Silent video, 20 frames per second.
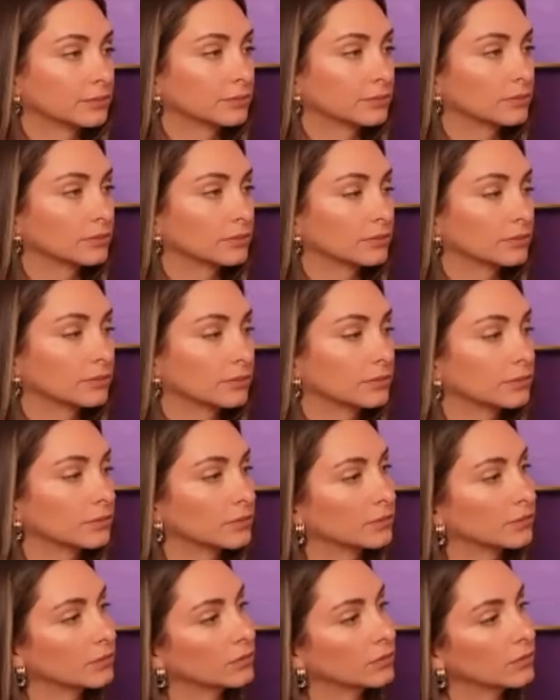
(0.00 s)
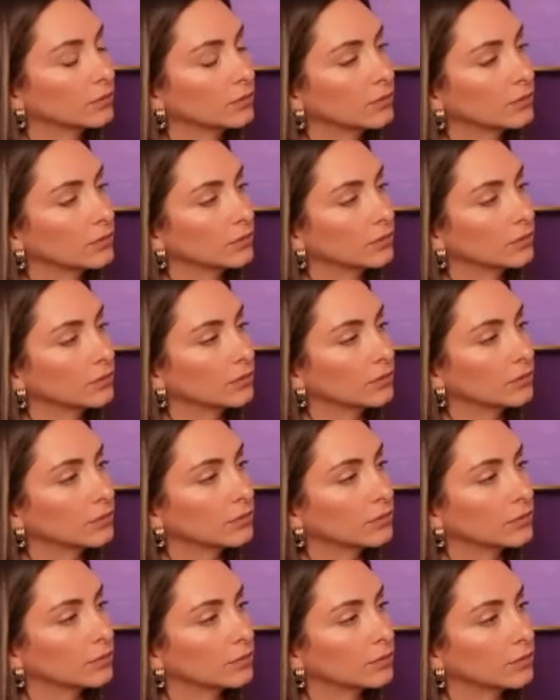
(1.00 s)

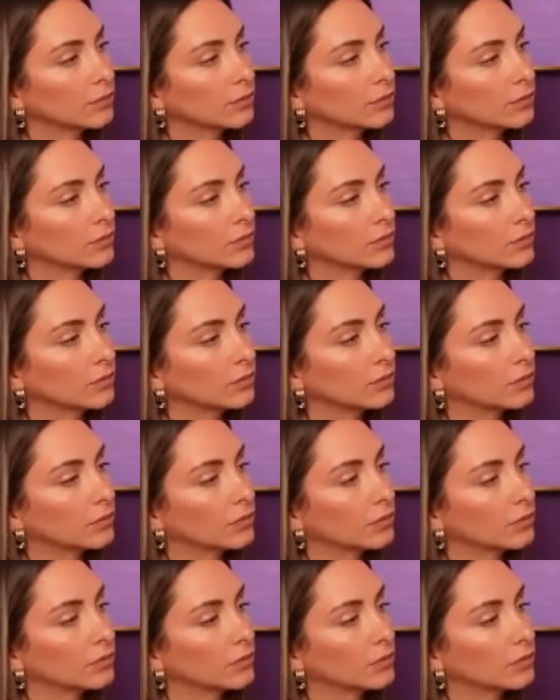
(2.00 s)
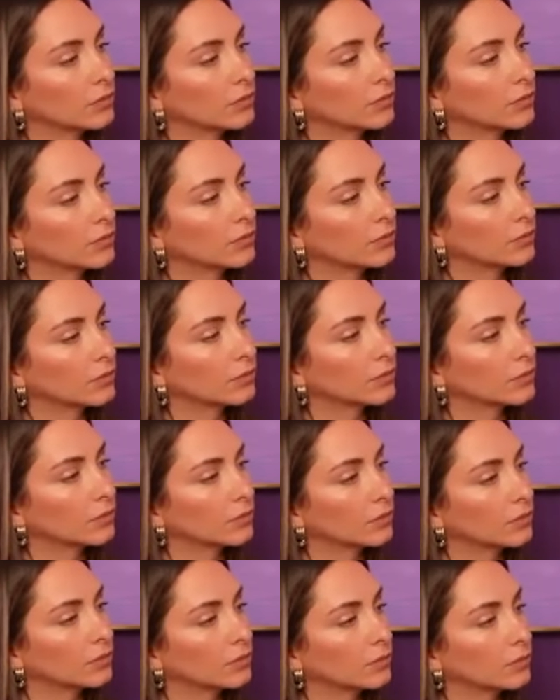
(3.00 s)

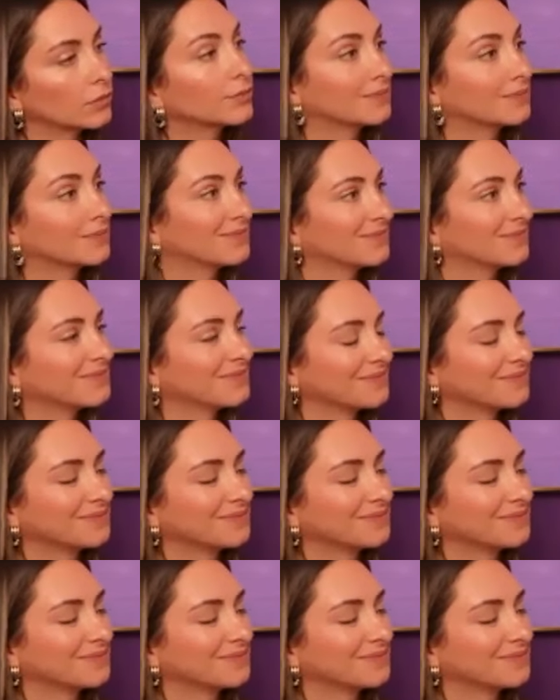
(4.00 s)
The person shown says nothing.